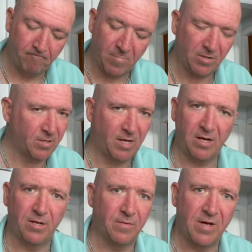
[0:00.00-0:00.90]
Also
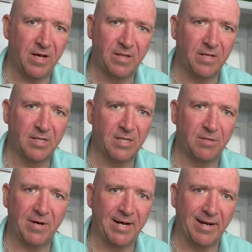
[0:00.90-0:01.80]
can't do math unless it's
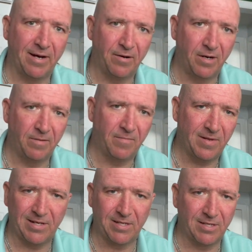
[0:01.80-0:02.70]
binary.
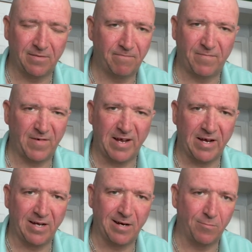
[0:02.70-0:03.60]
That's just
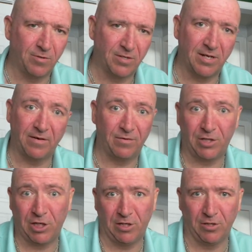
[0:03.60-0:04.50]
finite numbers that never
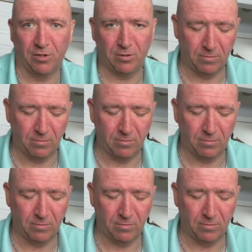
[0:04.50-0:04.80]
change.